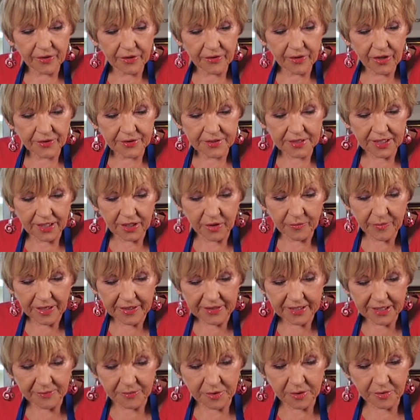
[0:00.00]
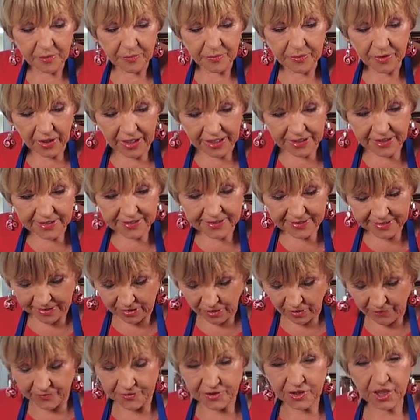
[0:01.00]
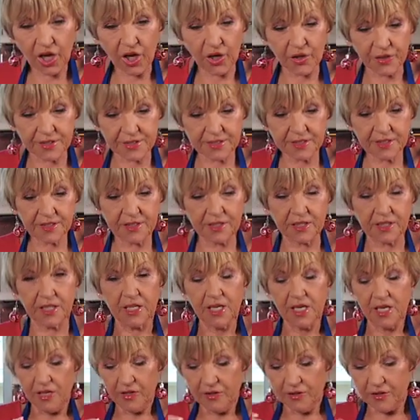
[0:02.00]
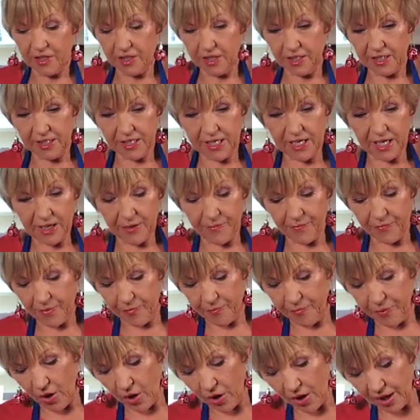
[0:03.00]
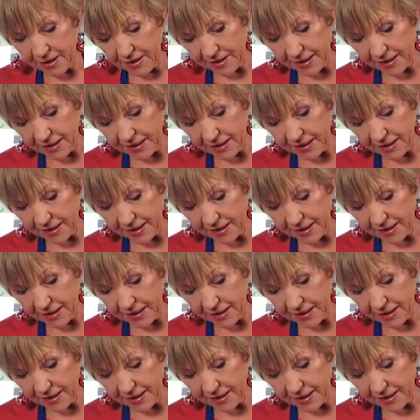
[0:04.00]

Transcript: I'll tell you about them in a minute, but as I said, I've toasted the pine